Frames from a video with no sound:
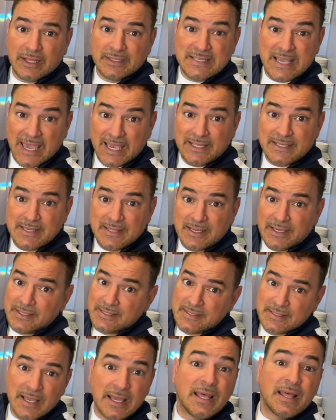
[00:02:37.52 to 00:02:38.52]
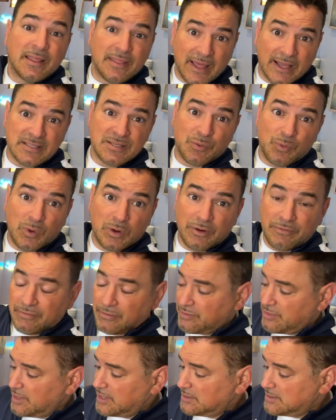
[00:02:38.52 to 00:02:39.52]
take to this, that's a wonderful
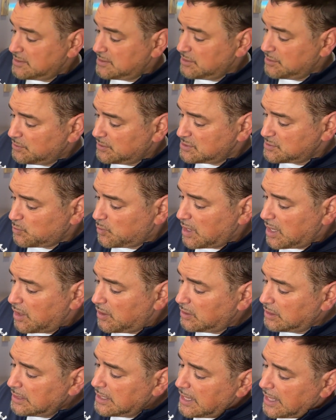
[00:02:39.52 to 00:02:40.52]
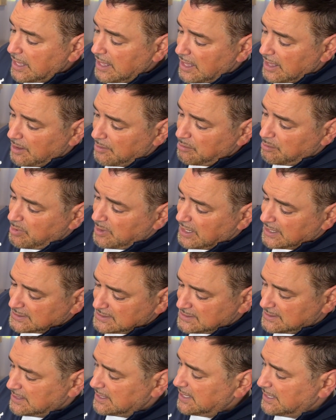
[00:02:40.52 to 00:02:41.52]
thing to do as well. Um, but
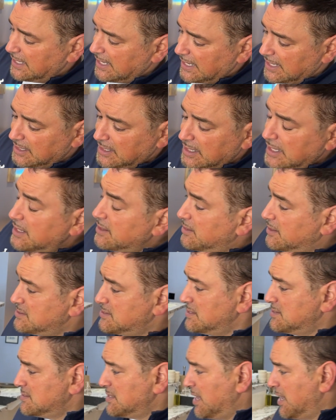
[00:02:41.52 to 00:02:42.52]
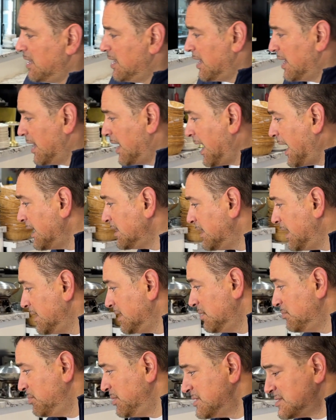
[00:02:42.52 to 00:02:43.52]
again, this is a uh,
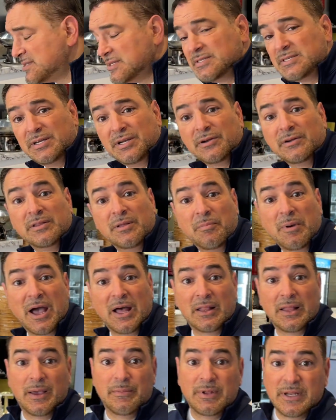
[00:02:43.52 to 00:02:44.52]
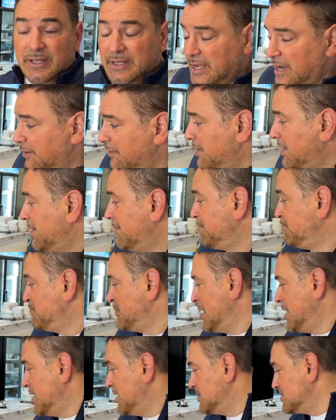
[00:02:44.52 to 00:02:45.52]
highlighted business here in the Mount Lebanon area.
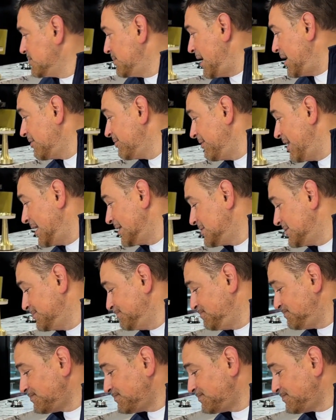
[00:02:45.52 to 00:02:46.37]
As a matter of fact,